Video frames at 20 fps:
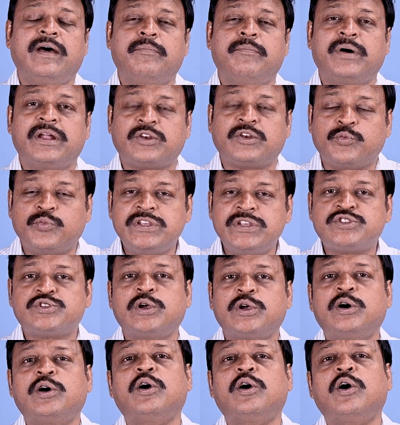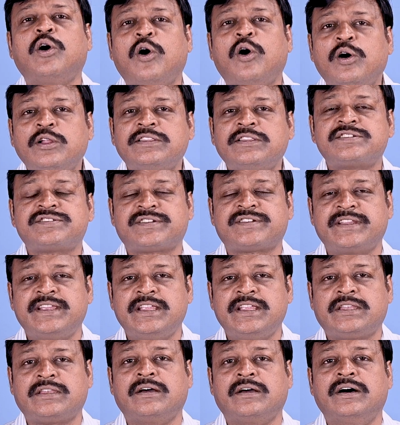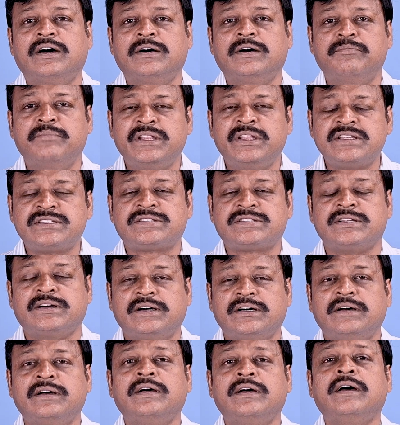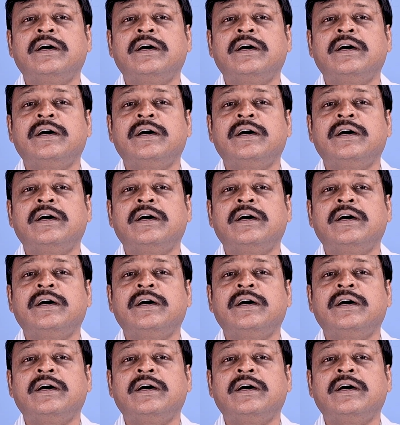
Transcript: but we saw on the street a minister